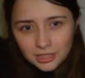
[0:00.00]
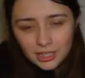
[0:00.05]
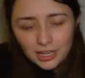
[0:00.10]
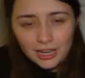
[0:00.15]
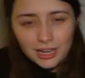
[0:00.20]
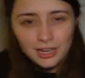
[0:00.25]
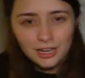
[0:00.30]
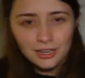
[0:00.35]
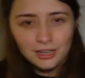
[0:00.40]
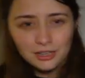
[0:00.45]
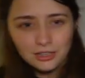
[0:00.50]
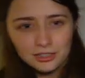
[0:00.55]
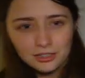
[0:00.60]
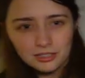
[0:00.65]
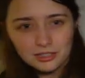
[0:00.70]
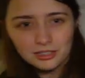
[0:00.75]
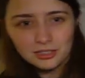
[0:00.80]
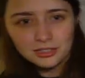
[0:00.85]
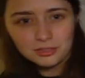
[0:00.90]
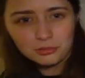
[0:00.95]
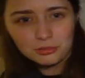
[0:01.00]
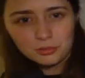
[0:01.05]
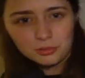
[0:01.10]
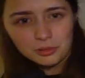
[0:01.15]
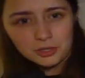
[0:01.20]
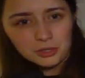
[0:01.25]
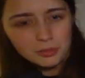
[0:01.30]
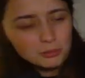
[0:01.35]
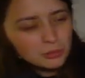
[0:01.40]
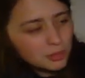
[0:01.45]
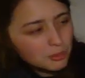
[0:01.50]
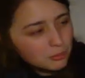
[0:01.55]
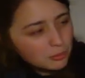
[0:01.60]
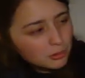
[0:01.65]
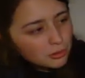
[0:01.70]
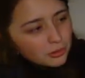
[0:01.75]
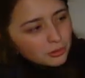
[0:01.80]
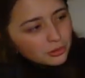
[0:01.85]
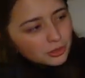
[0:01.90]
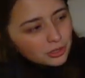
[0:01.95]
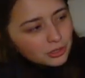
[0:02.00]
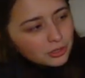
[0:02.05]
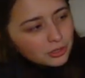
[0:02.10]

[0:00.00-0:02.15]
And this would be the people. There